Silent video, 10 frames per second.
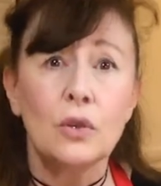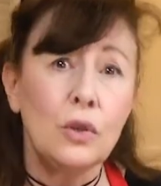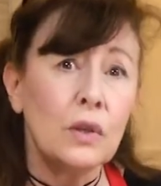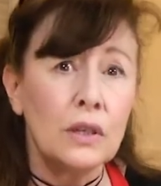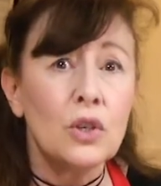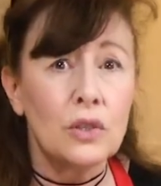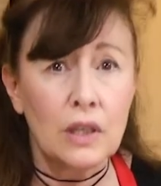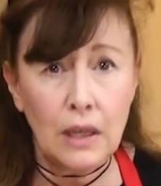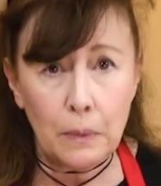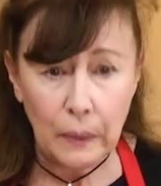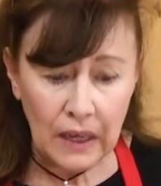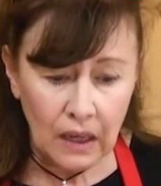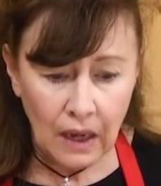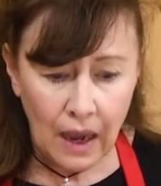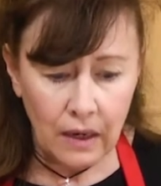so you can just keep
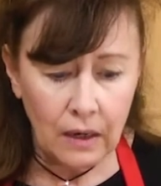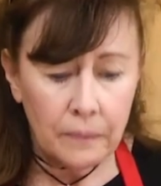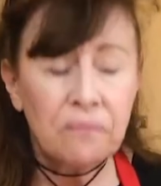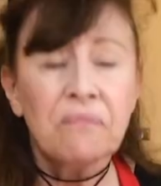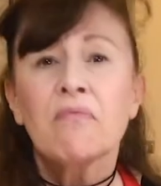picking at it.